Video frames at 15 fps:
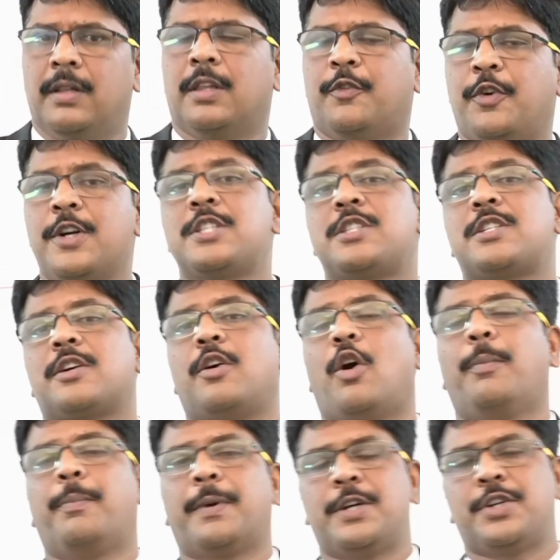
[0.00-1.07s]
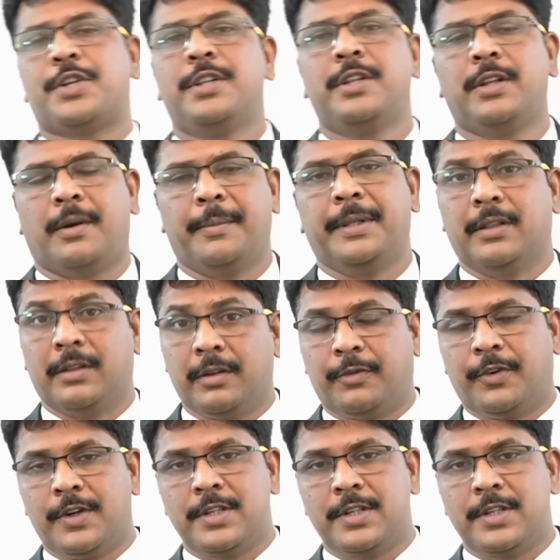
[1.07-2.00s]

The first operation, branch